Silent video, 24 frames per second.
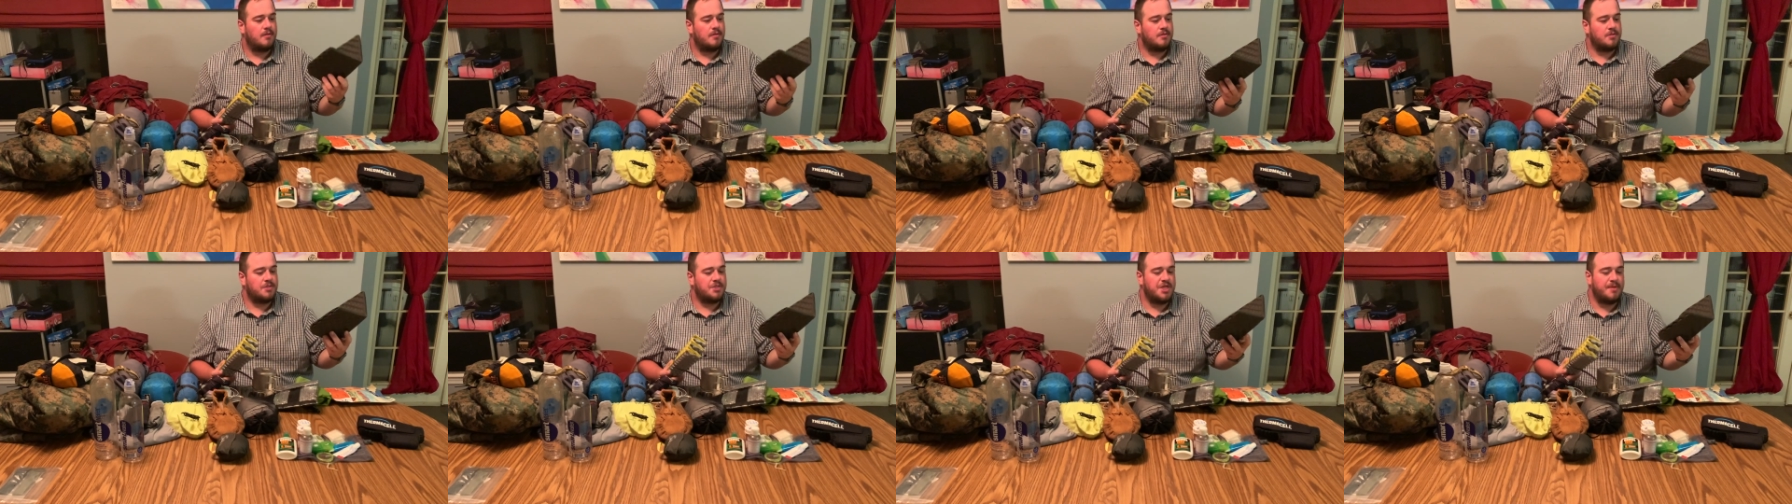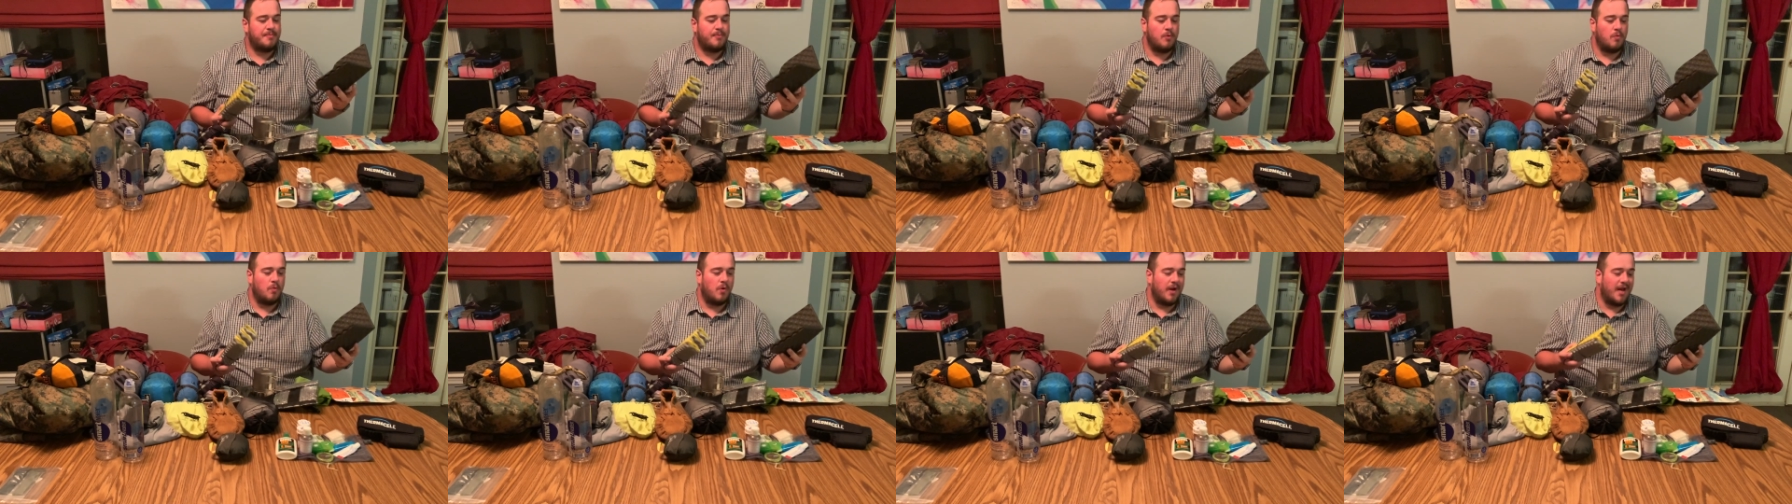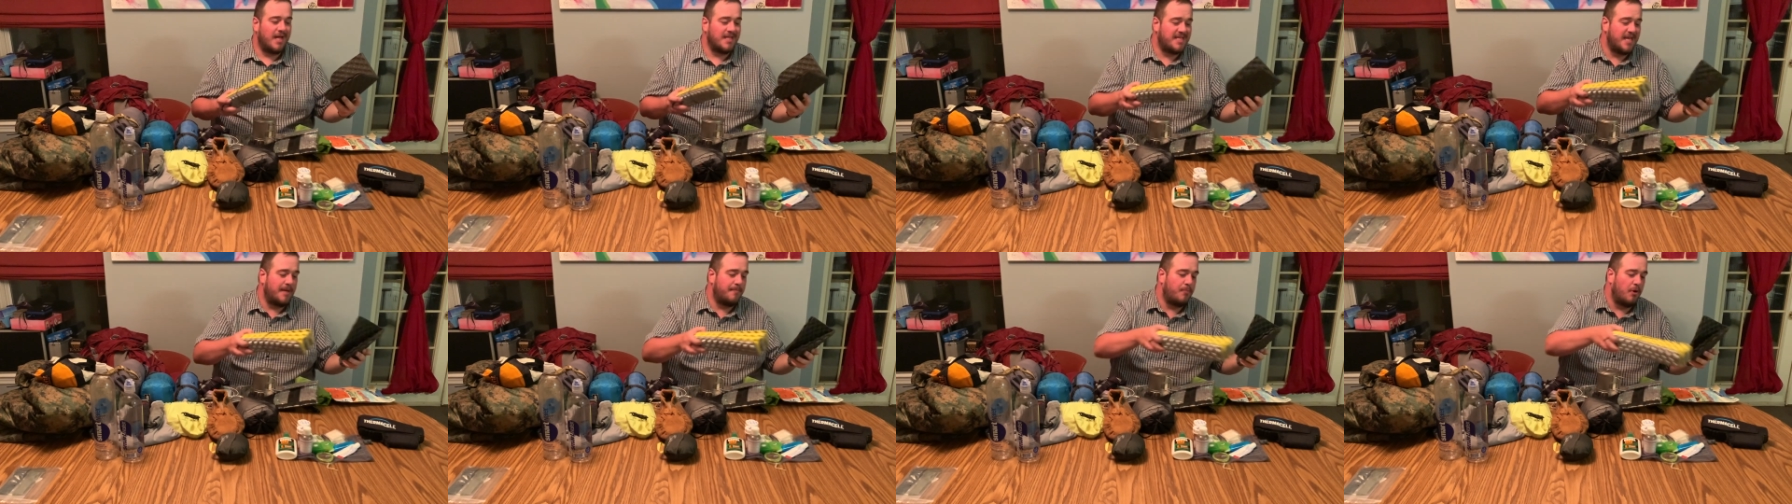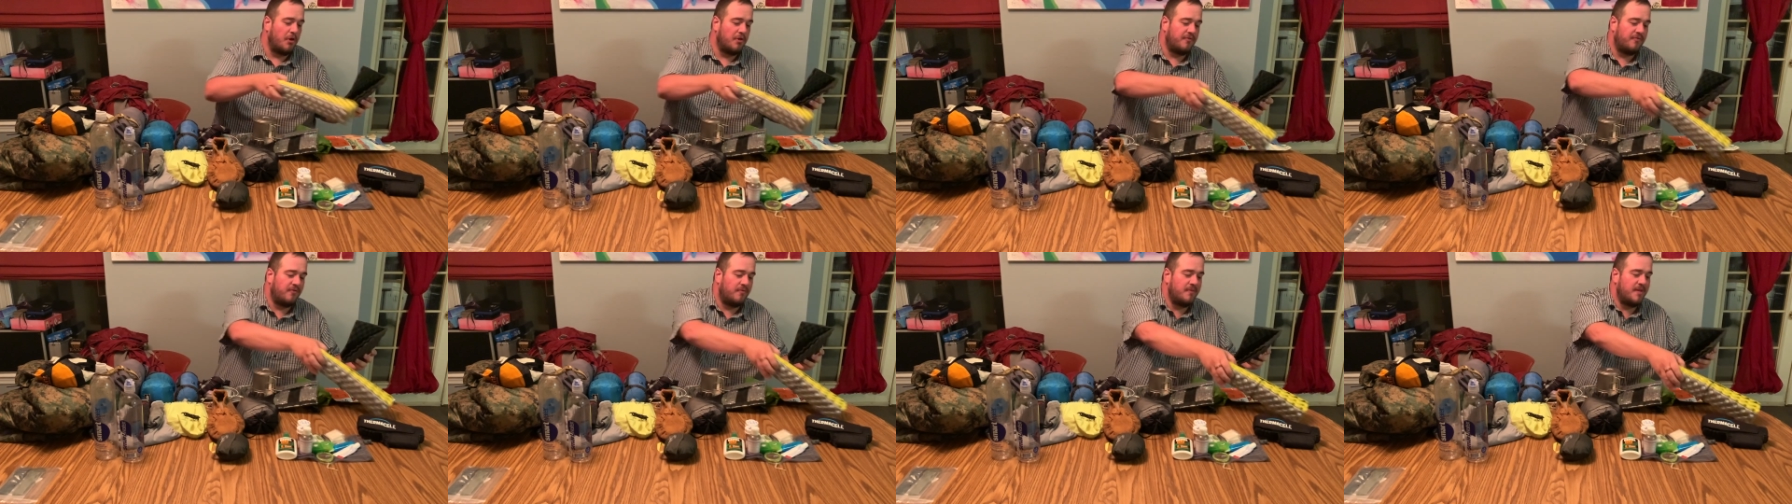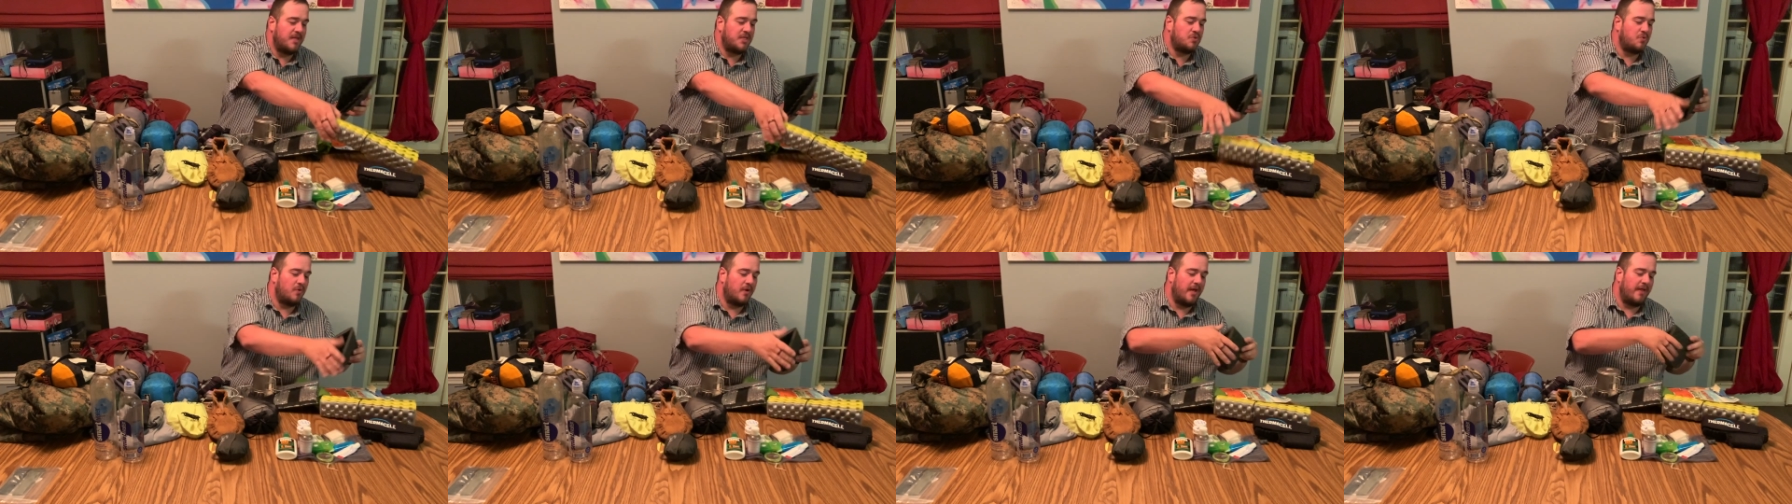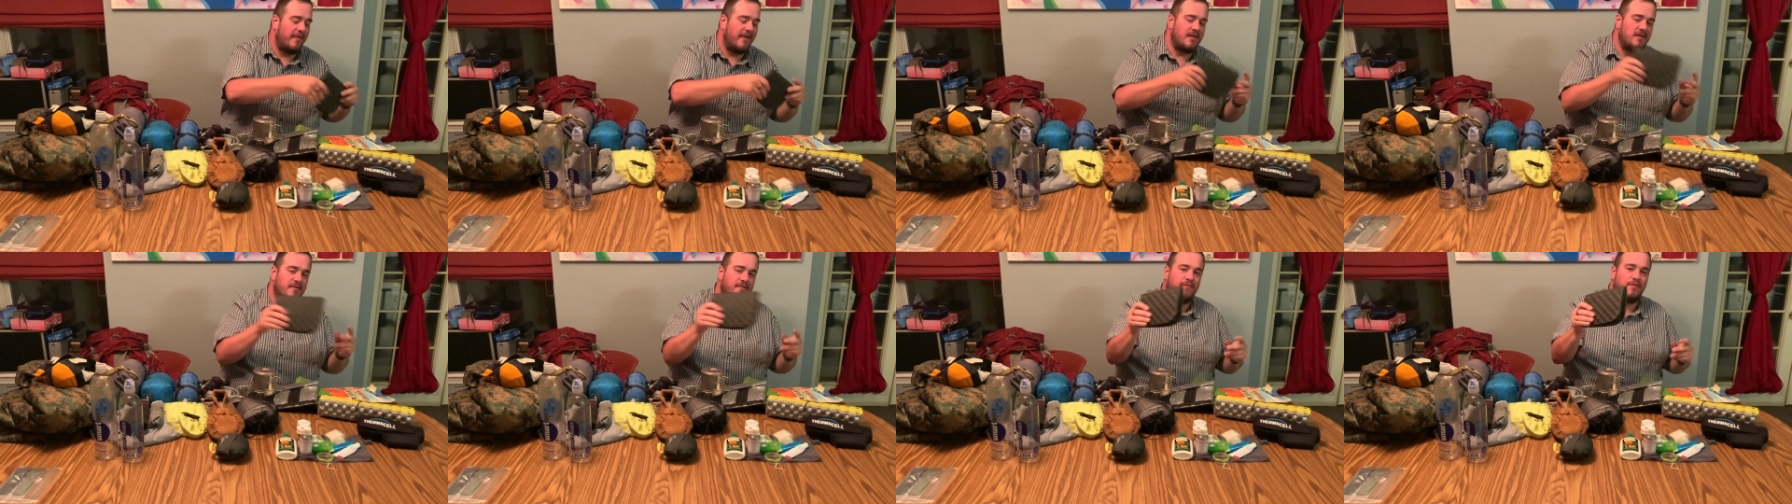cheapy one. I take both of them. This one I
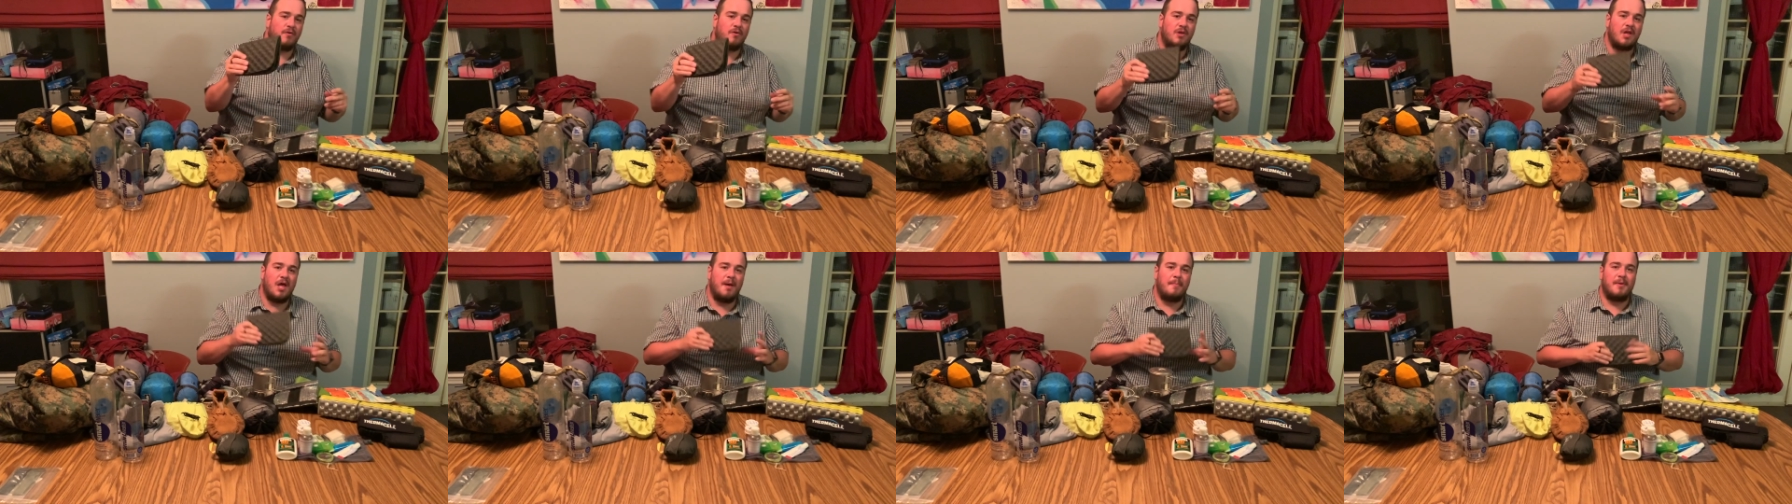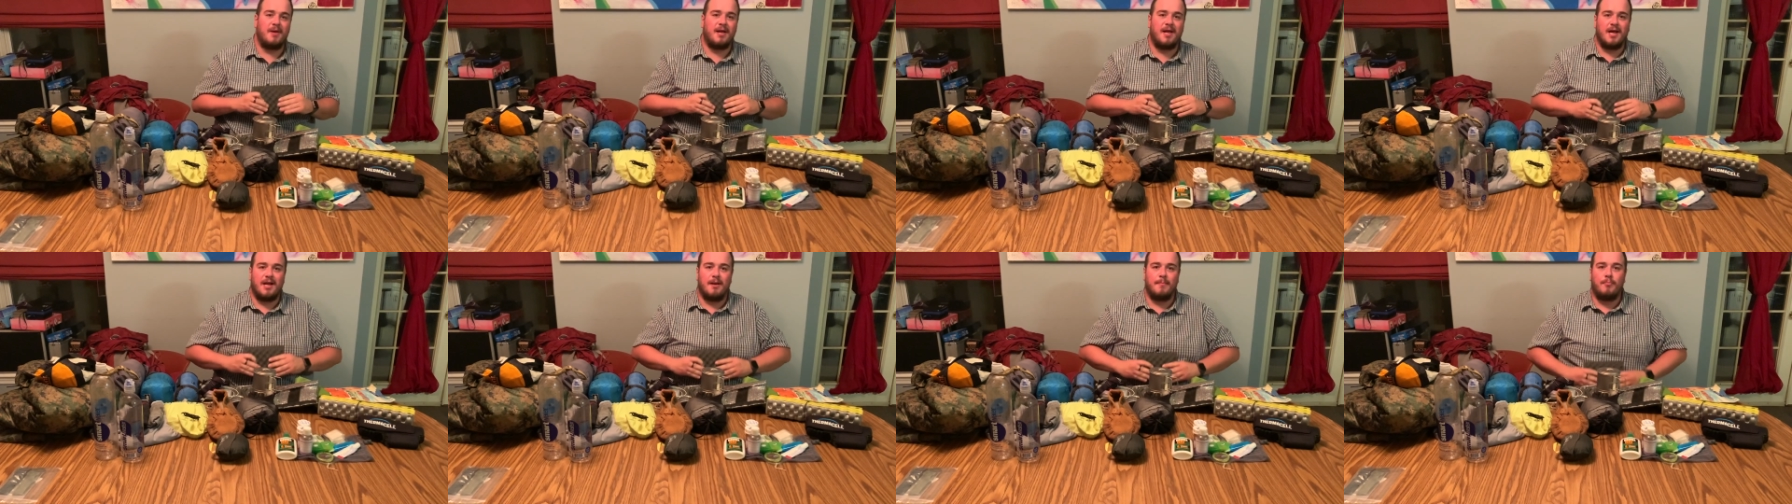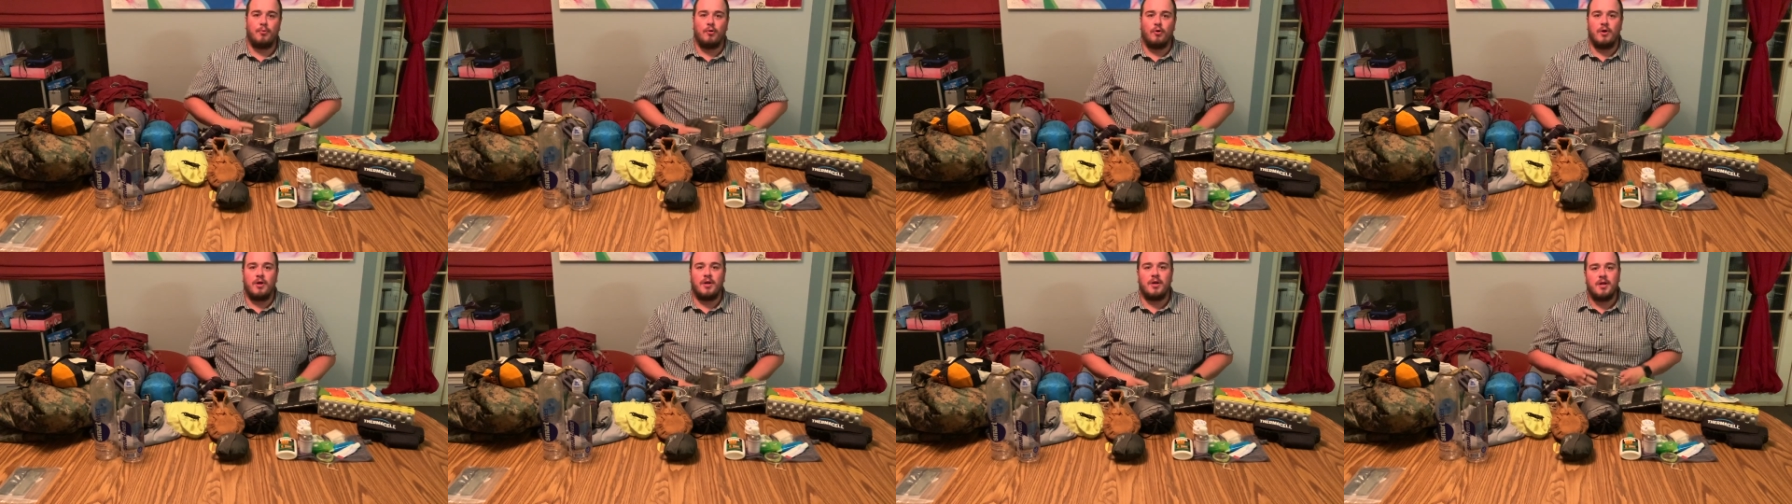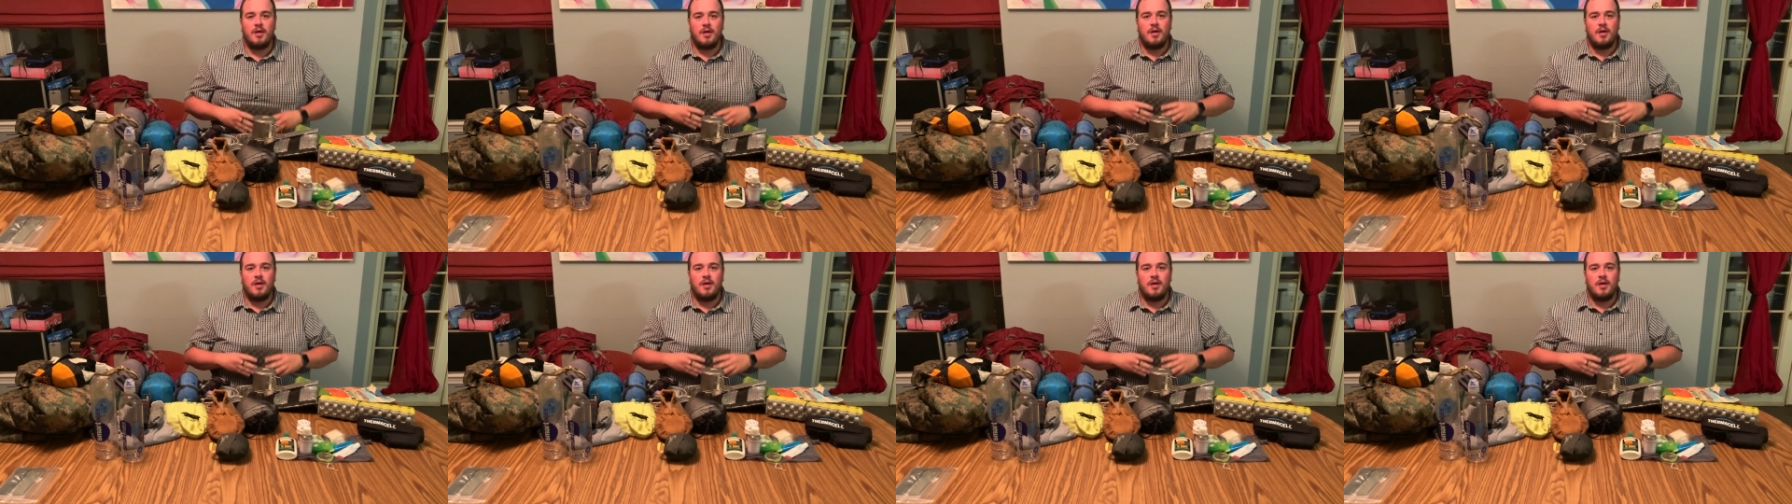like to fold up and kind of put